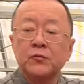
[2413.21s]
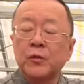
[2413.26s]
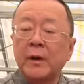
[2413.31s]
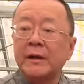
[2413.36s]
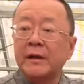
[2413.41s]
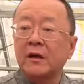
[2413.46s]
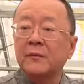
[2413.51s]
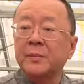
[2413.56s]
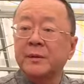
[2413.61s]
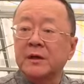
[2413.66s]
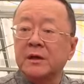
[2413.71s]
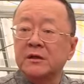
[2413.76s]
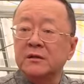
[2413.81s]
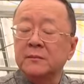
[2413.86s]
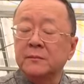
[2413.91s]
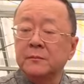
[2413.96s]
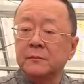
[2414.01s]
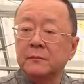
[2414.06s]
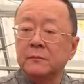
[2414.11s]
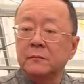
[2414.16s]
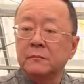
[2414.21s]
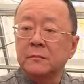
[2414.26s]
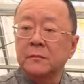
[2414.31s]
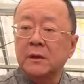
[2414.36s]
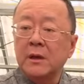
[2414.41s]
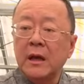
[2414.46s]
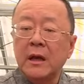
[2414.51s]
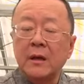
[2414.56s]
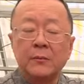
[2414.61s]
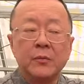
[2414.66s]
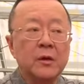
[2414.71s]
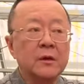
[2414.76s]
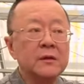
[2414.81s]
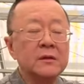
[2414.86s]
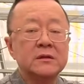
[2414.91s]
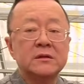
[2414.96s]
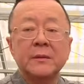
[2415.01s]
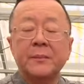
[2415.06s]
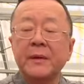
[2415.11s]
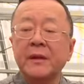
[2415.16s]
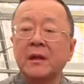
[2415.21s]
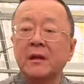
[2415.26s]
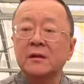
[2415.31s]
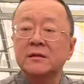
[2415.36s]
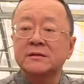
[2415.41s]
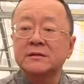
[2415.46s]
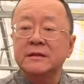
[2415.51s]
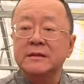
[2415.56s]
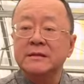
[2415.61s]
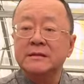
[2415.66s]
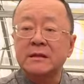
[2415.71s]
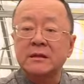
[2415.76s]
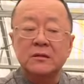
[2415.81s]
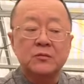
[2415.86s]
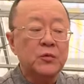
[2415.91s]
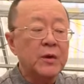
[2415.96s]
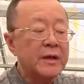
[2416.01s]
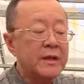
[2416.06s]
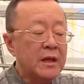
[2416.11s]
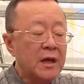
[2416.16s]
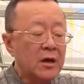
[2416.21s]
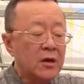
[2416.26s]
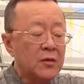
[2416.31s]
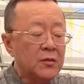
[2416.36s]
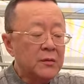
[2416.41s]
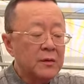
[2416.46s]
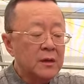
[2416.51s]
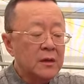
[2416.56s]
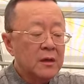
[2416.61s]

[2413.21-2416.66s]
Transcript: right now, because you don't want them completely dry out either, depending on the season. Right now,